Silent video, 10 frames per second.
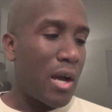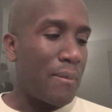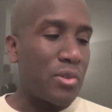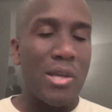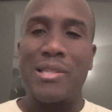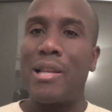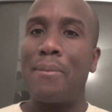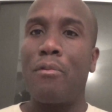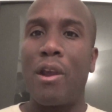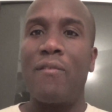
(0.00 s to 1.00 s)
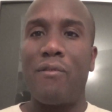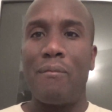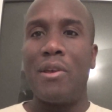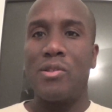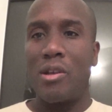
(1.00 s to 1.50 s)
So that's an upgrade for
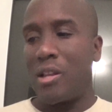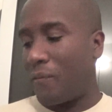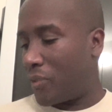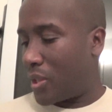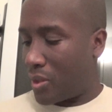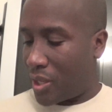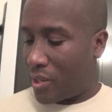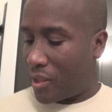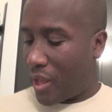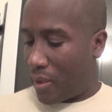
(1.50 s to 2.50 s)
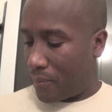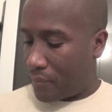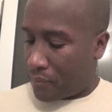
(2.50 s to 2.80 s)
me, so I definitely needed that.